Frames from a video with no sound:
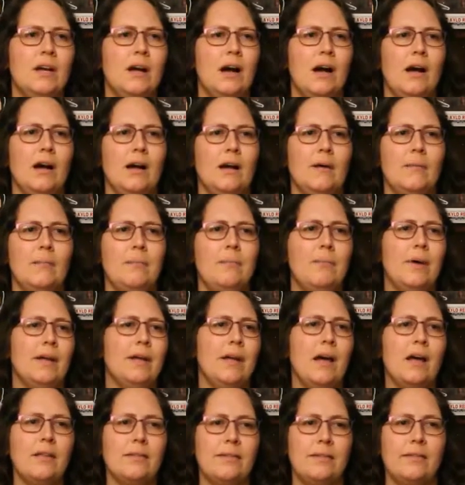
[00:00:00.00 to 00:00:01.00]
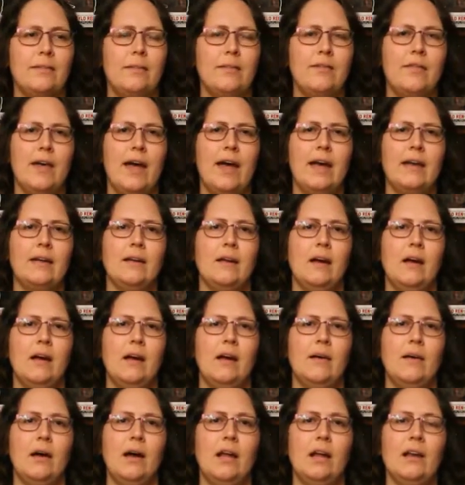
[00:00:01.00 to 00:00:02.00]
But other than that,
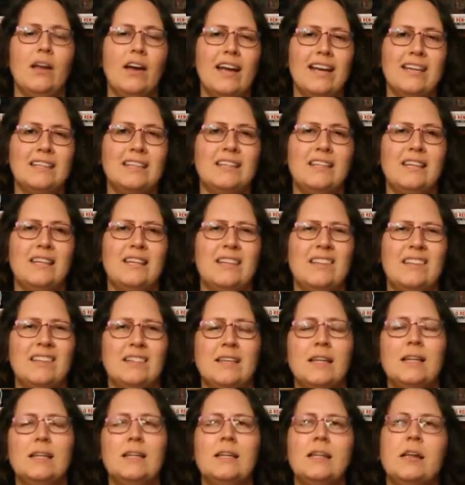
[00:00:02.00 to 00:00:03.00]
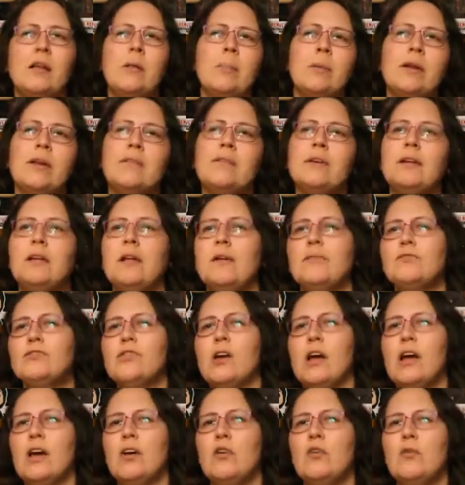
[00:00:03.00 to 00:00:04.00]
I liked it. There's a little bit of a love
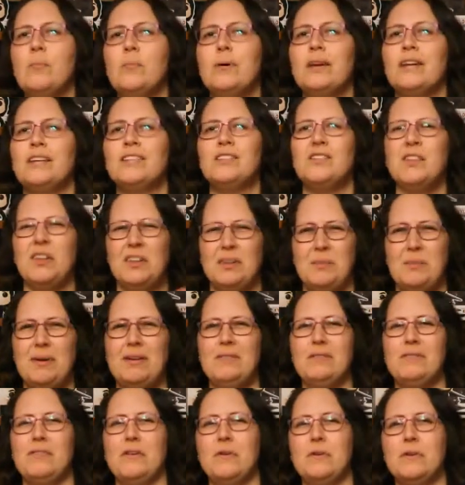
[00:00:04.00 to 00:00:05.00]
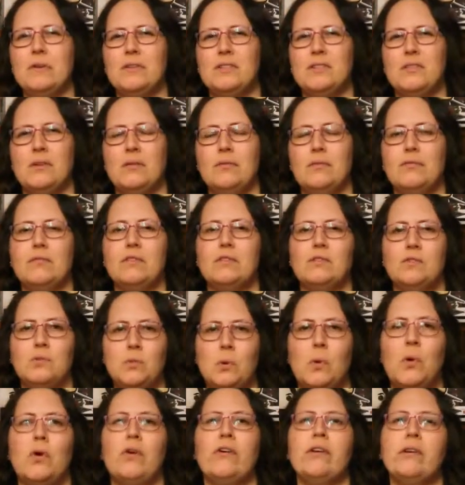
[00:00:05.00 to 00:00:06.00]
triangle, but it's not the main focus of the
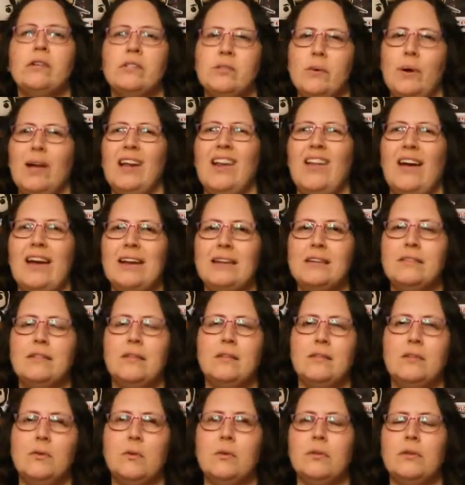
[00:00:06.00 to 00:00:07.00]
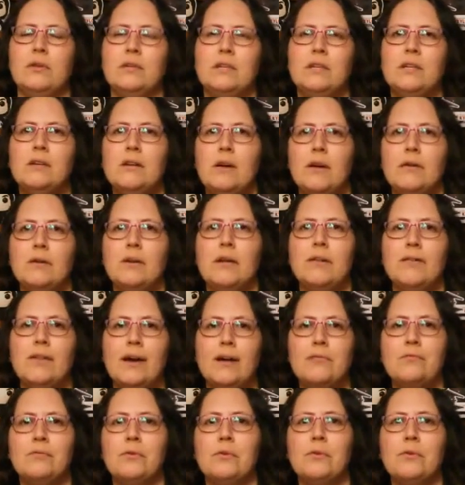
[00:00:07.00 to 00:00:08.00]
story. So I liked that the author didn't go down
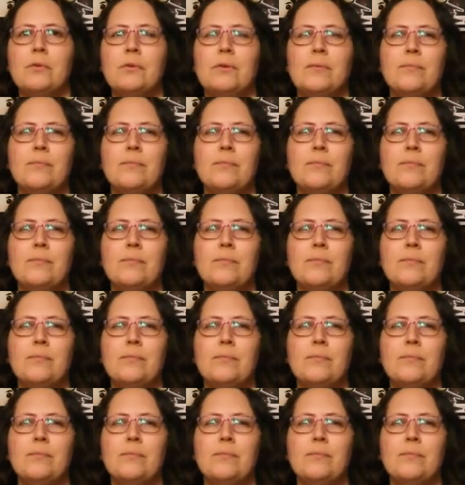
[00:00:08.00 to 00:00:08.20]
that route.